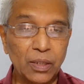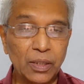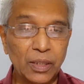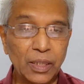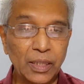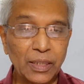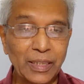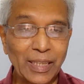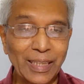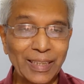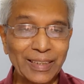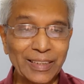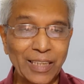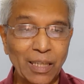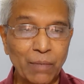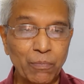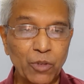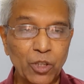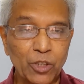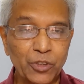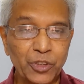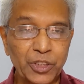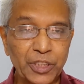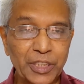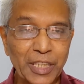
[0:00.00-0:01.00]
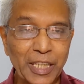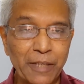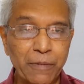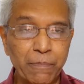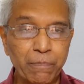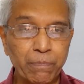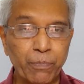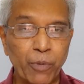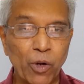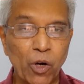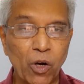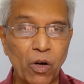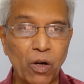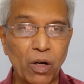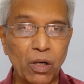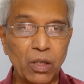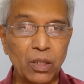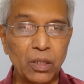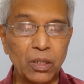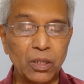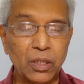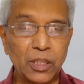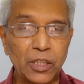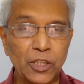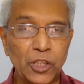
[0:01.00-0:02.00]
Take the example of Saint
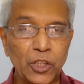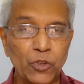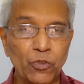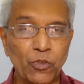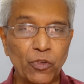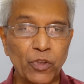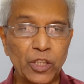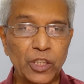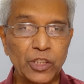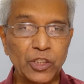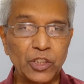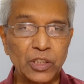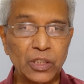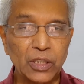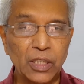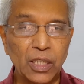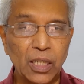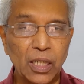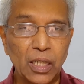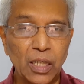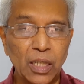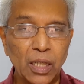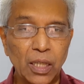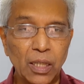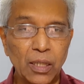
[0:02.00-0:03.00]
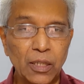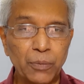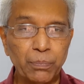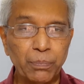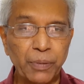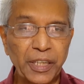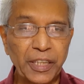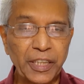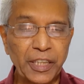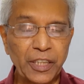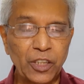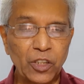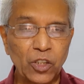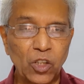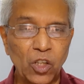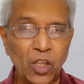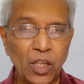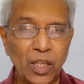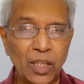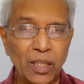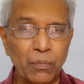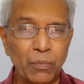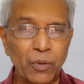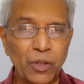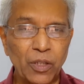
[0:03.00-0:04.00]
Paul. He was speaking to
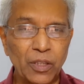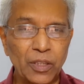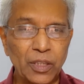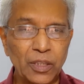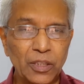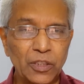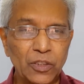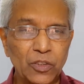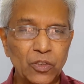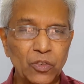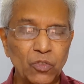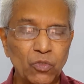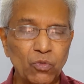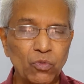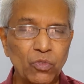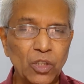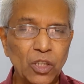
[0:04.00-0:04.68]
God about his